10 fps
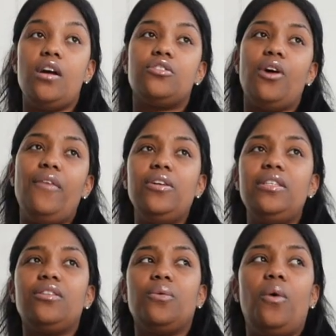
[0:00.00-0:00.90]
So I've
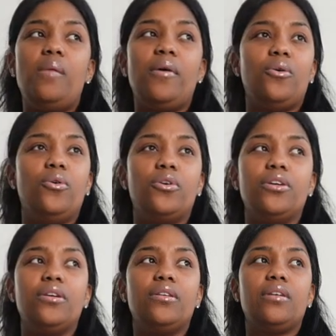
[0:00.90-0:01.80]
only did the Walmart
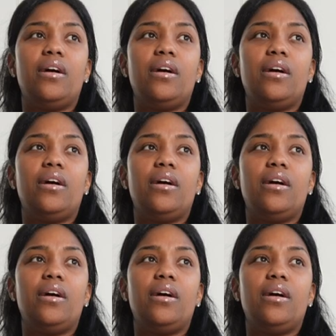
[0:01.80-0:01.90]
order